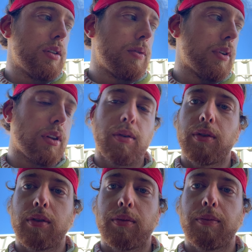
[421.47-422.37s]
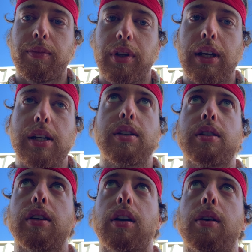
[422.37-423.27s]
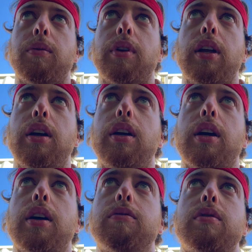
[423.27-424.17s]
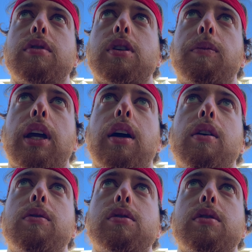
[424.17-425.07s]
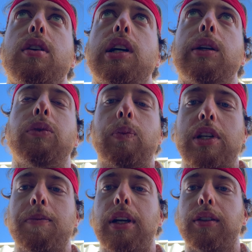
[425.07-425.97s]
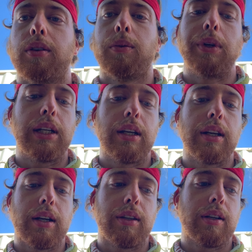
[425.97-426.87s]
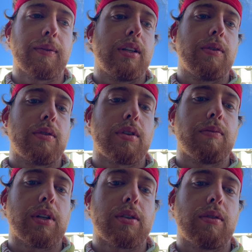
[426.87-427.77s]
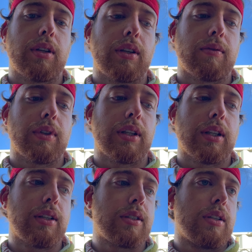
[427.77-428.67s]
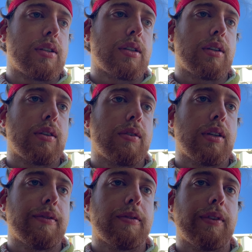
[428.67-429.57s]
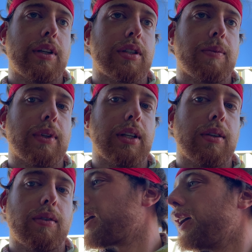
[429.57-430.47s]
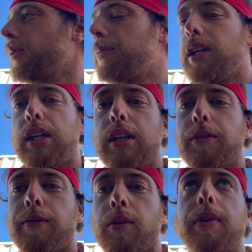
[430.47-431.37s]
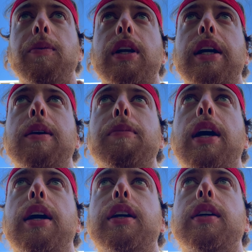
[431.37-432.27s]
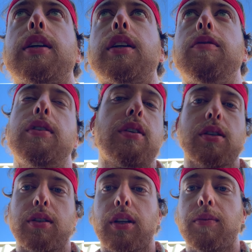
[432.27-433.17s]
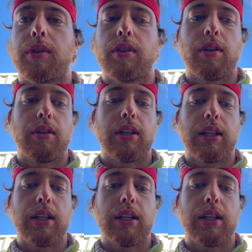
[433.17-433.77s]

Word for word: to another place uh, where they have some cows and we'll be spending the whole weekend down there doing some mustering and whatnot. So I'll have to figure something out. It'll be here for me when I get back, if it doesn't come earlier than